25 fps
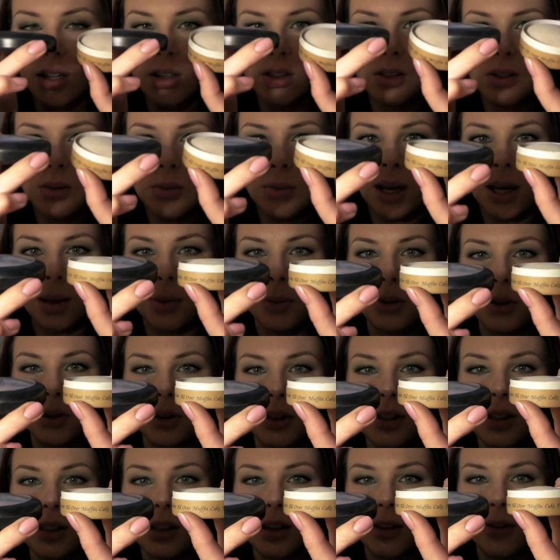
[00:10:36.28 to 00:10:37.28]
to MAC
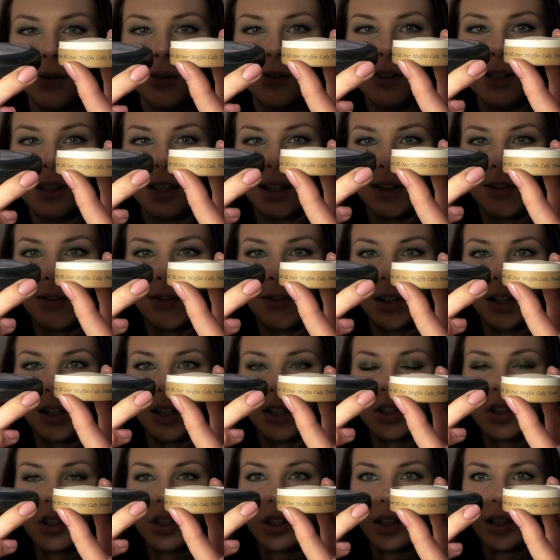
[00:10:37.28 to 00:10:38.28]
Mineralized Skin
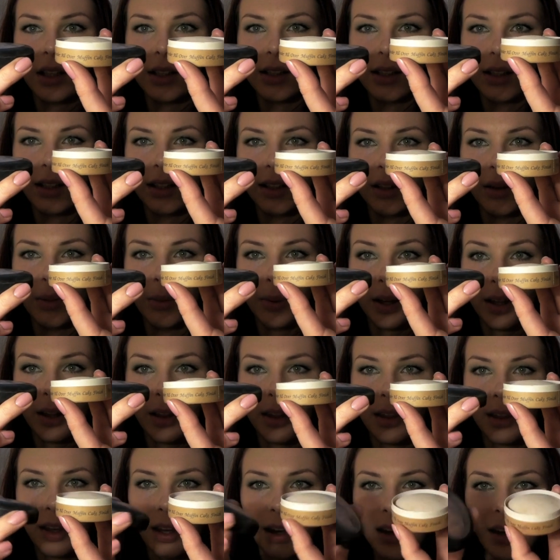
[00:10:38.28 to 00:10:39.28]
Finish. It is a little bit
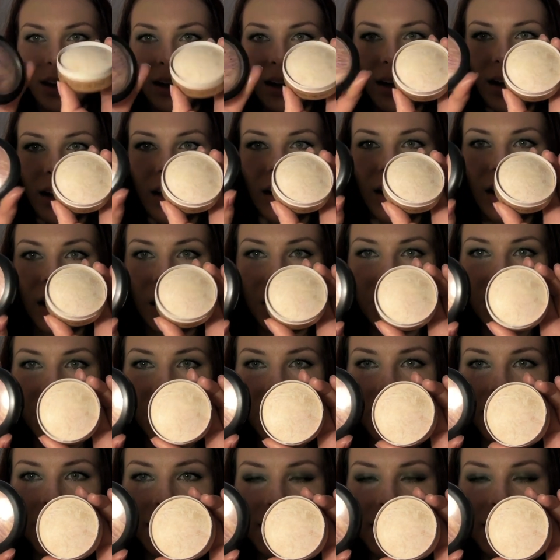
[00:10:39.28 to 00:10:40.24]
thicker, but by